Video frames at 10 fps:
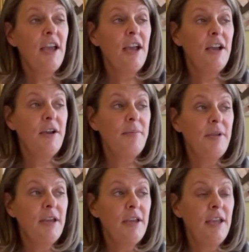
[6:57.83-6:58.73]

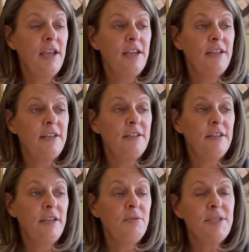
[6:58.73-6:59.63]
And
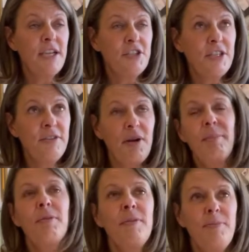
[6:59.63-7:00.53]
it was actually, I
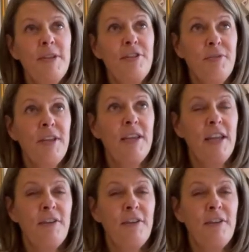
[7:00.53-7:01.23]
mean, we've been doing it